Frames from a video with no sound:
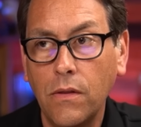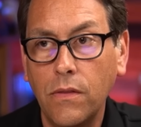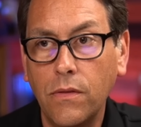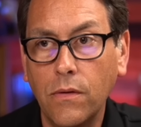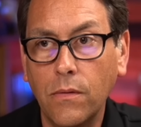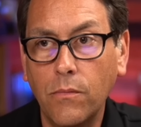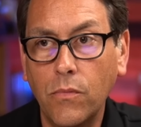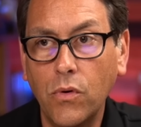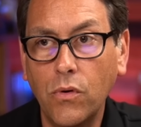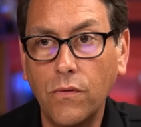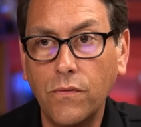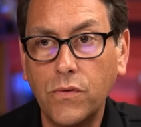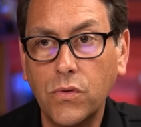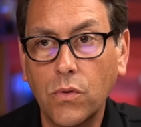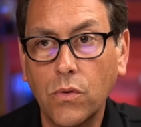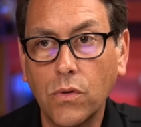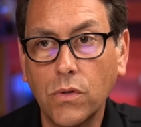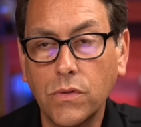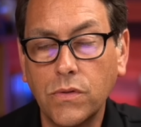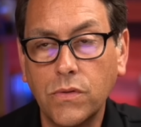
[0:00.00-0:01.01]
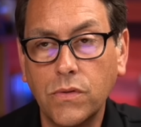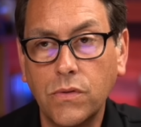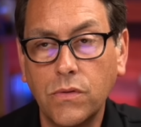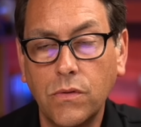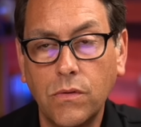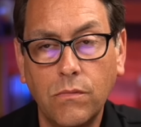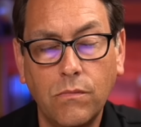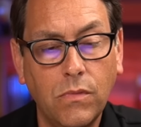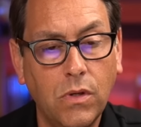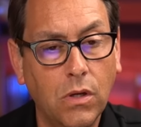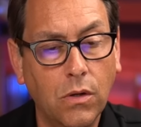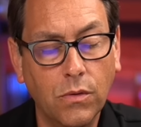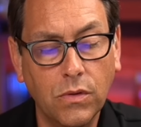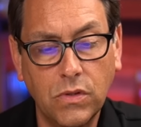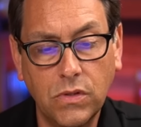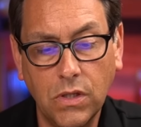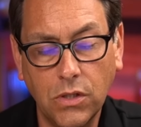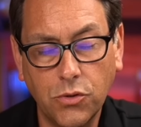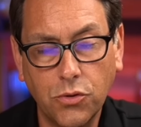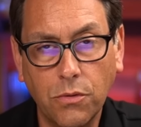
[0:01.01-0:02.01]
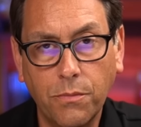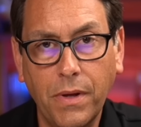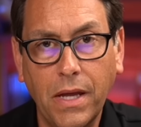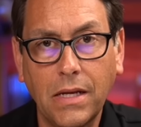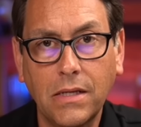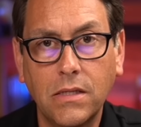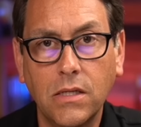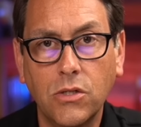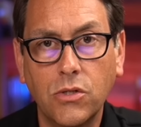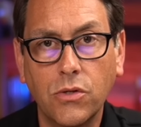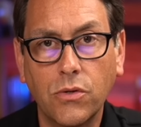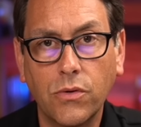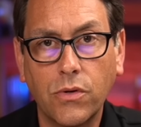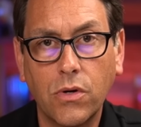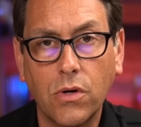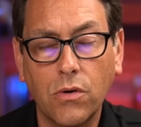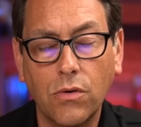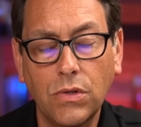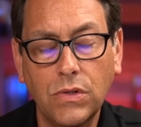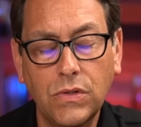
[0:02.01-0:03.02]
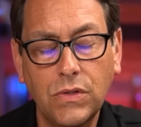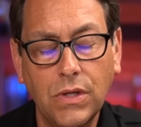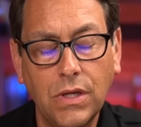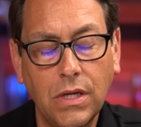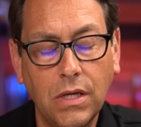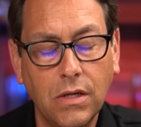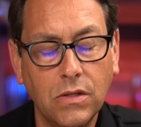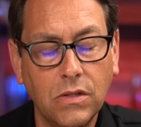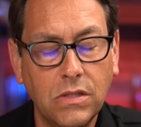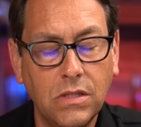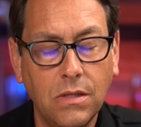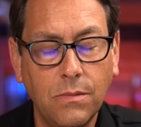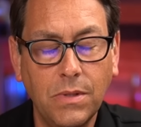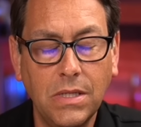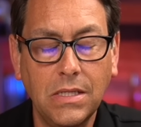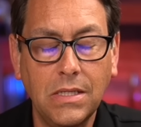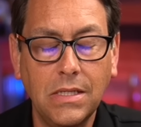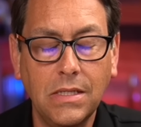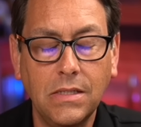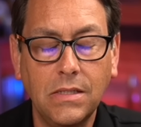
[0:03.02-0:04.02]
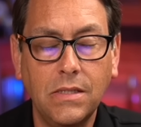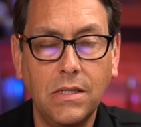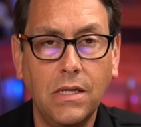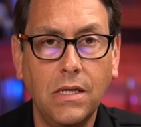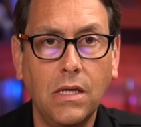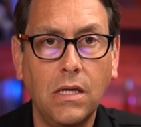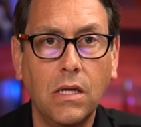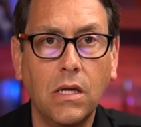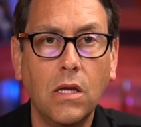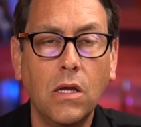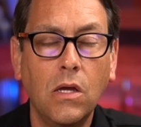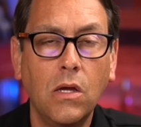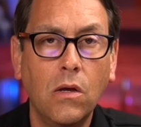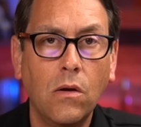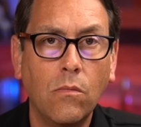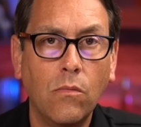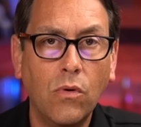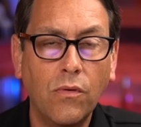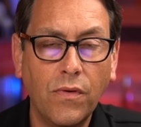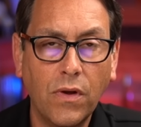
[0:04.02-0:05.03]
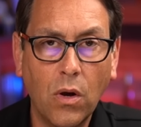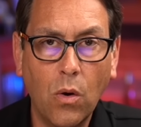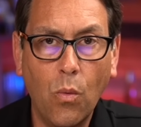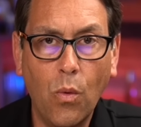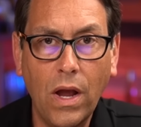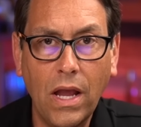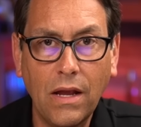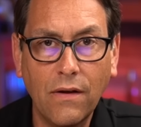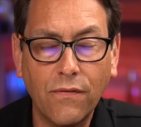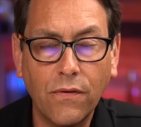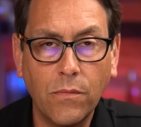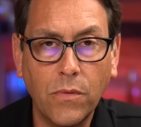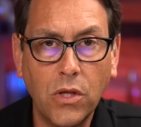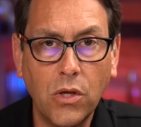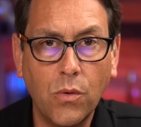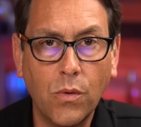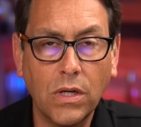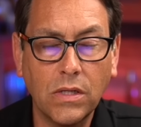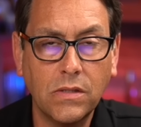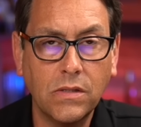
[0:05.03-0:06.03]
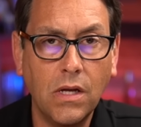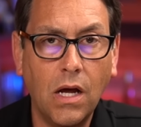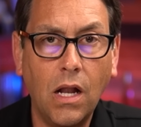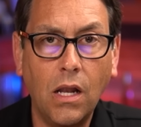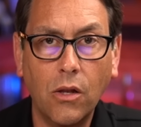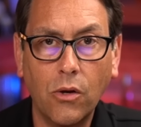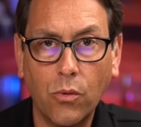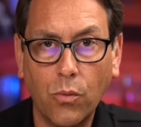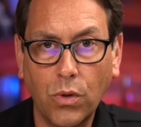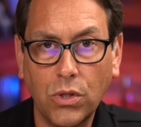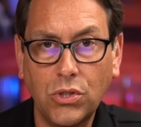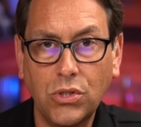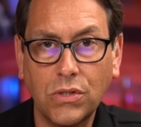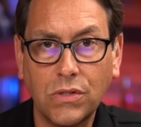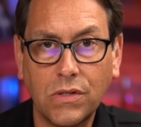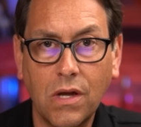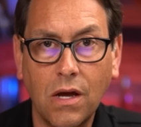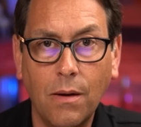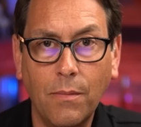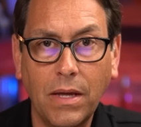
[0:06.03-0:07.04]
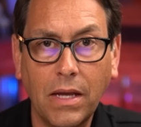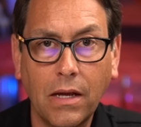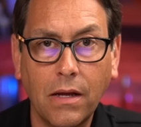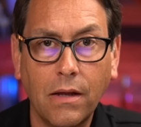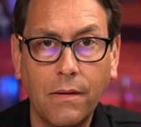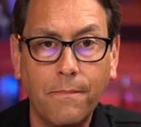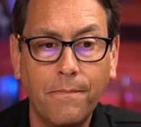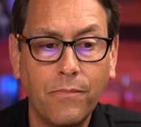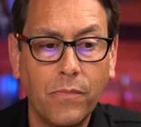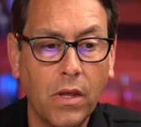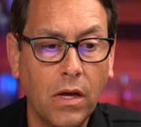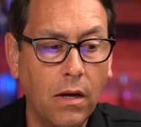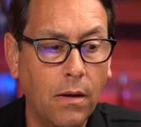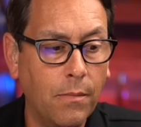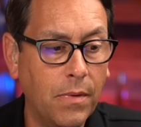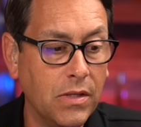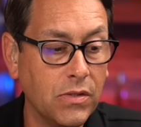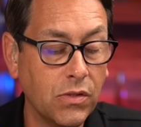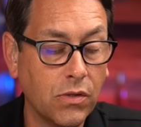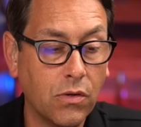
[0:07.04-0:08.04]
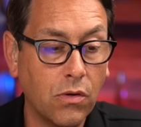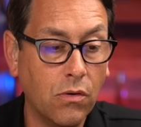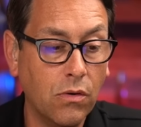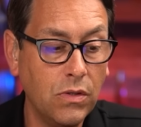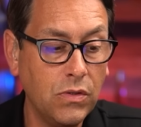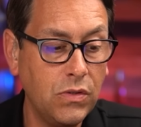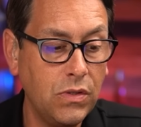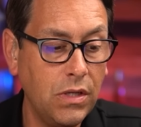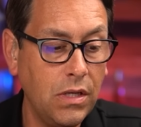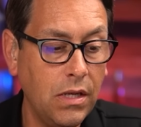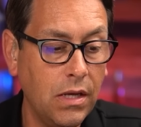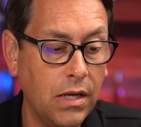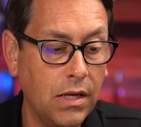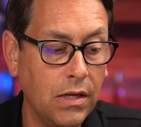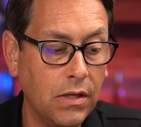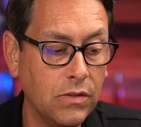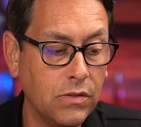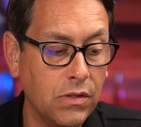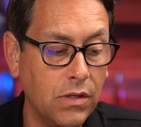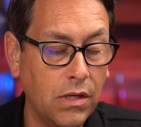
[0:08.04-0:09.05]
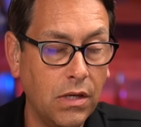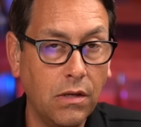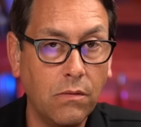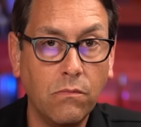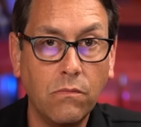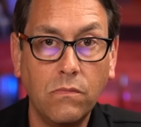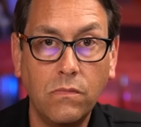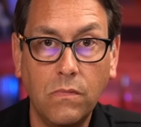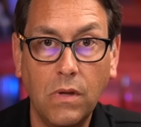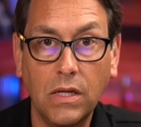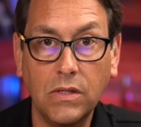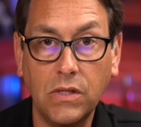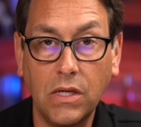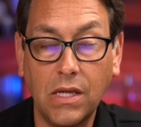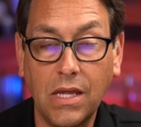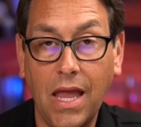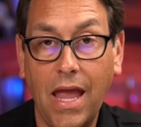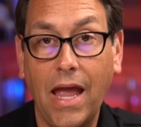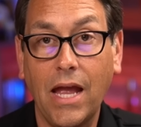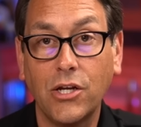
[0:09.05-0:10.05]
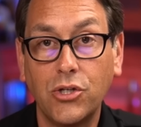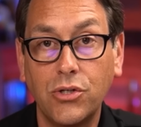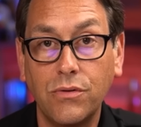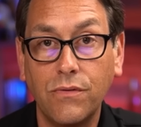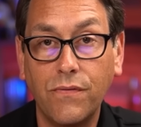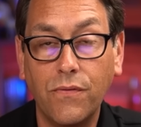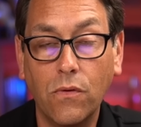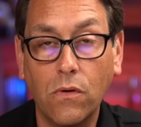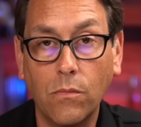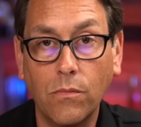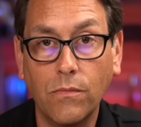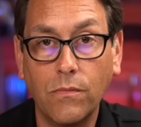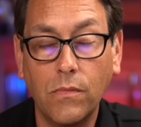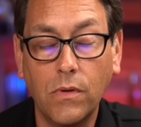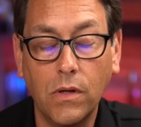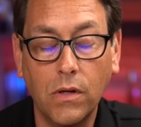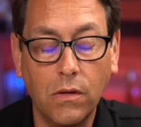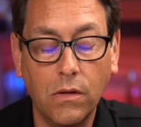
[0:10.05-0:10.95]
the move towards, a central bank digital currency, CBDC, moving away from the U.S. dollar, which is coming as a currency, as a cash form,